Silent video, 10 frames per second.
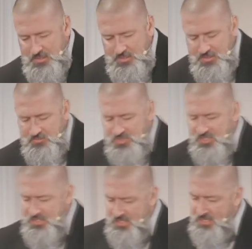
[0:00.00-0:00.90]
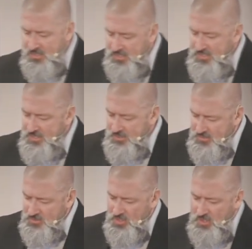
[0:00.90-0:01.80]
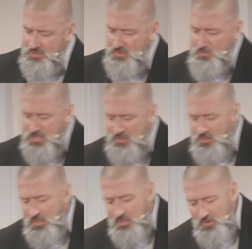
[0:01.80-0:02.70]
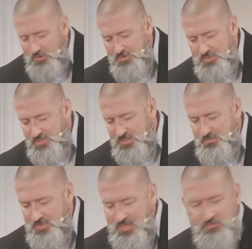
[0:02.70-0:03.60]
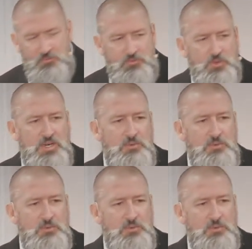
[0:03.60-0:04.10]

idea of sitting down and eating and talking about all the things I'm thankful for.